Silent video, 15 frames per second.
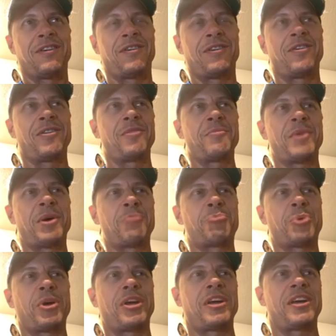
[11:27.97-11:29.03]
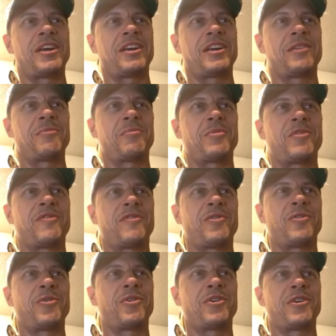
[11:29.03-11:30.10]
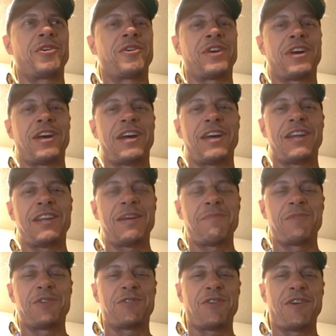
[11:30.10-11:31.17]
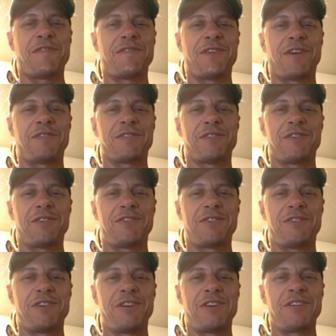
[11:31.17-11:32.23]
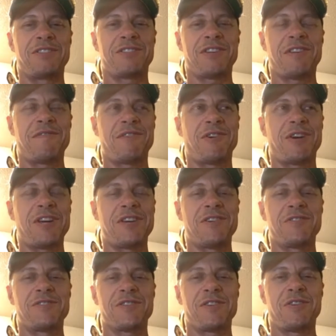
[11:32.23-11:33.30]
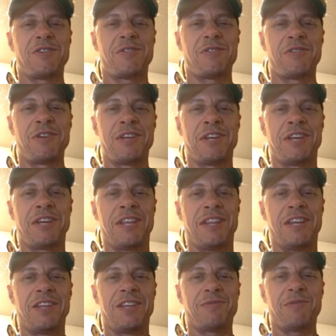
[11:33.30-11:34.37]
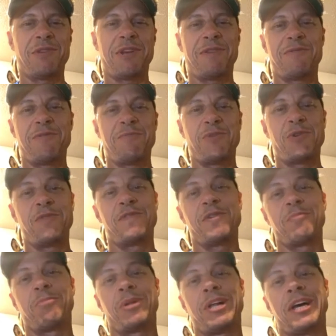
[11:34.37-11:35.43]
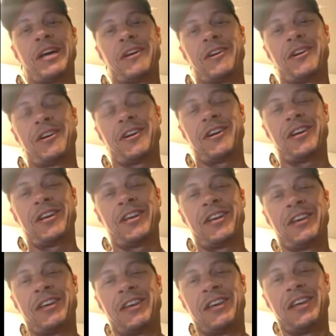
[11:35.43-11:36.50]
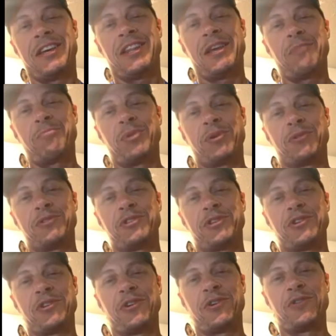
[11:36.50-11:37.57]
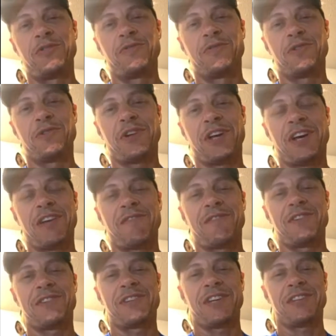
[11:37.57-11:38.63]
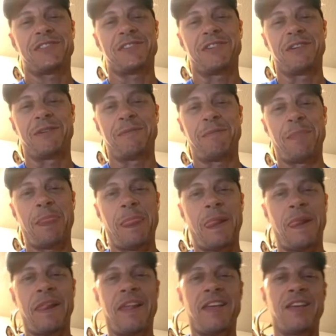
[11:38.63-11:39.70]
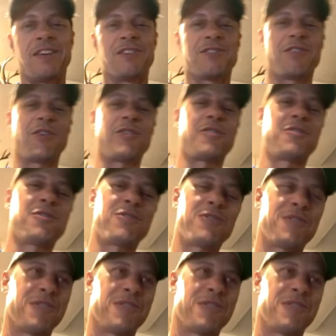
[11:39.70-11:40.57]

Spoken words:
All of my pain before. Okay, I had that Mitrofanov surgery 7 or 8 years ago. That's where they remove your bladder and they build you a new one out of intestine. So,